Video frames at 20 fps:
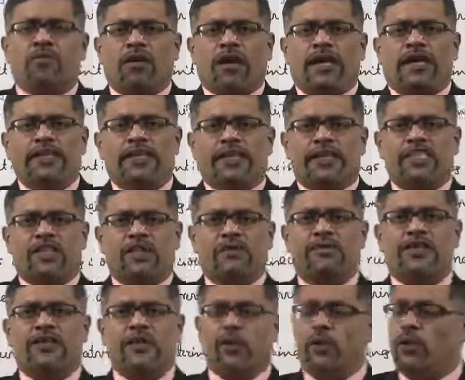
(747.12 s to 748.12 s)
In this
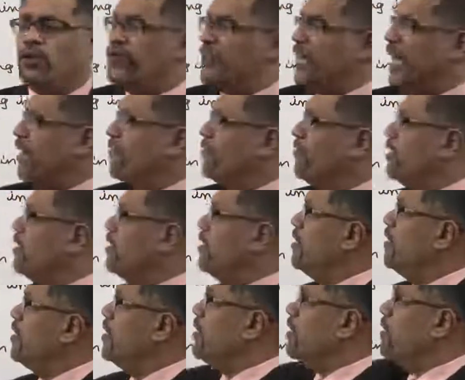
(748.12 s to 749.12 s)
video, we have
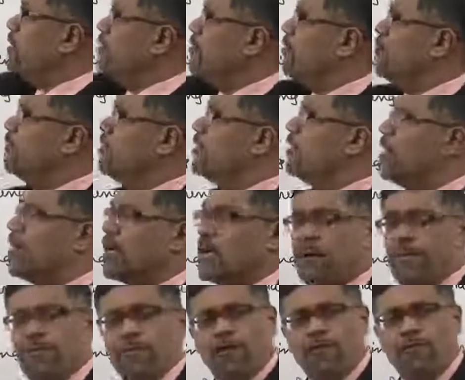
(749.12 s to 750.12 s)
learned
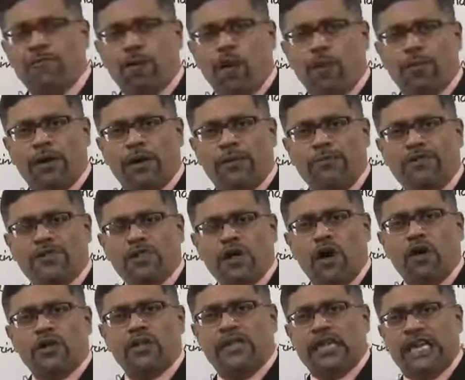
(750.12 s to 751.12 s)
couple of problems
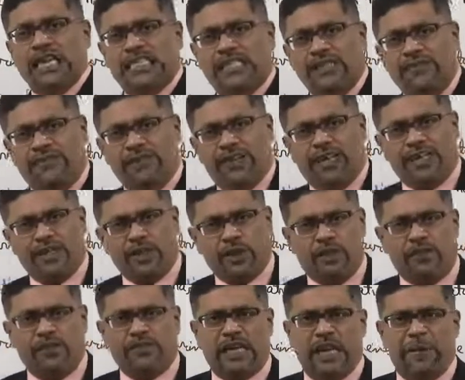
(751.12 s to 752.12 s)
on classification
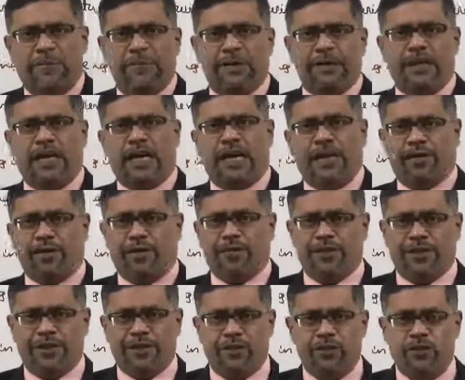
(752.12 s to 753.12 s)
of capital and
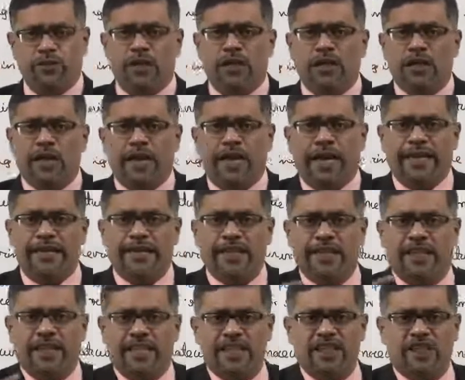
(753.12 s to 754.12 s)
revenue. In the
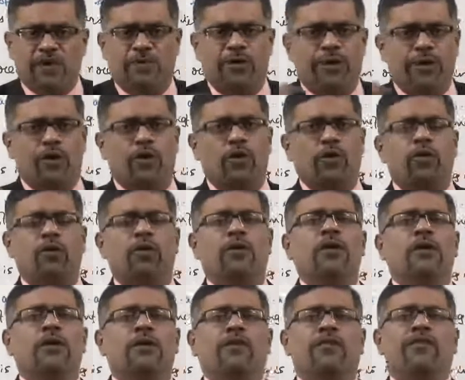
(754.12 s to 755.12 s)
next video,
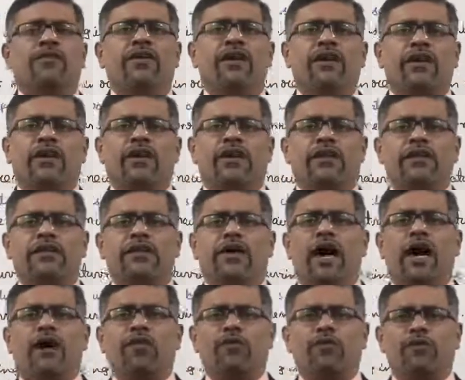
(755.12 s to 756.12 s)
we'll learn
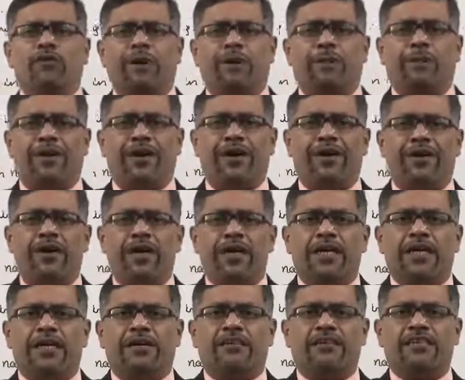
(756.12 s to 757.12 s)
how to prepare
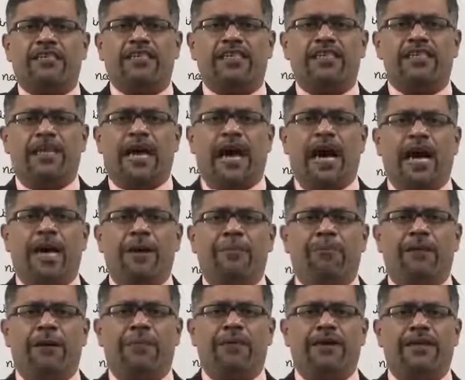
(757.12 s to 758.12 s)
receipt and
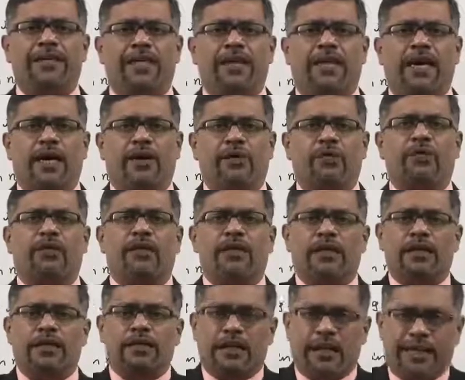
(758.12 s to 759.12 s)
payment account.
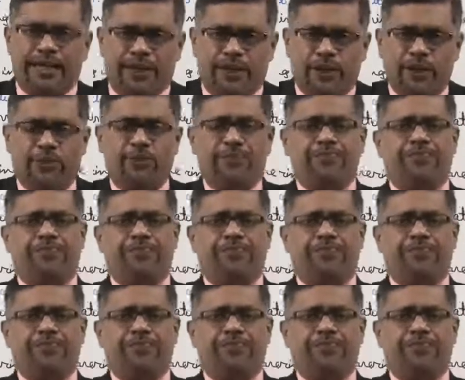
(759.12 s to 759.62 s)
Thank you.